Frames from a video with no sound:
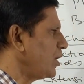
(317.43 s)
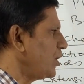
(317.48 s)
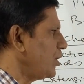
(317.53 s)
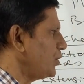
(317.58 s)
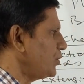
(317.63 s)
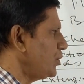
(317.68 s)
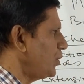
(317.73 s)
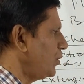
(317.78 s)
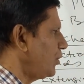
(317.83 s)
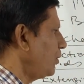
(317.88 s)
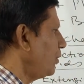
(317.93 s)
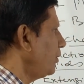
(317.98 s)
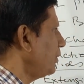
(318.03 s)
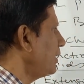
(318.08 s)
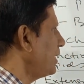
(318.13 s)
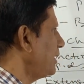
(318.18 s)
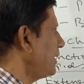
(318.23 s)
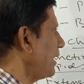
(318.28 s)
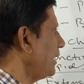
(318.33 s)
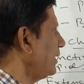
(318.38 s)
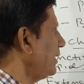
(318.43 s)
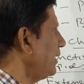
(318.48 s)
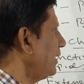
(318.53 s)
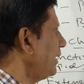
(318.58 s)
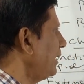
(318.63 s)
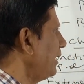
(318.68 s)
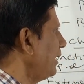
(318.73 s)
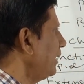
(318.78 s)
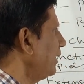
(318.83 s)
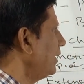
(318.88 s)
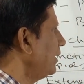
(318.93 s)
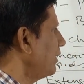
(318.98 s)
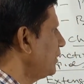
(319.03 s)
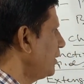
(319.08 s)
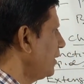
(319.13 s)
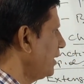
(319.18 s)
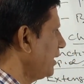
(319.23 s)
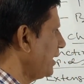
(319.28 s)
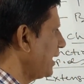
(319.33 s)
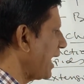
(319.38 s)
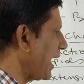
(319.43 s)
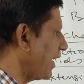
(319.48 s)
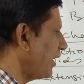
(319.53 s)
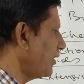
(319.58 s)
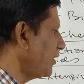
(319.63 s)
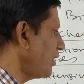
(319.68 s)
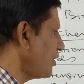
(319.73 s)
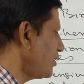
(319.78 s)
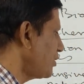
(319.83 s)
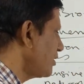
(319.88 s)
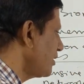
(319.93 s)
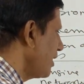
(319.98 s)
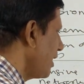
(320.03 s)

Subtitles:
So these are the characters,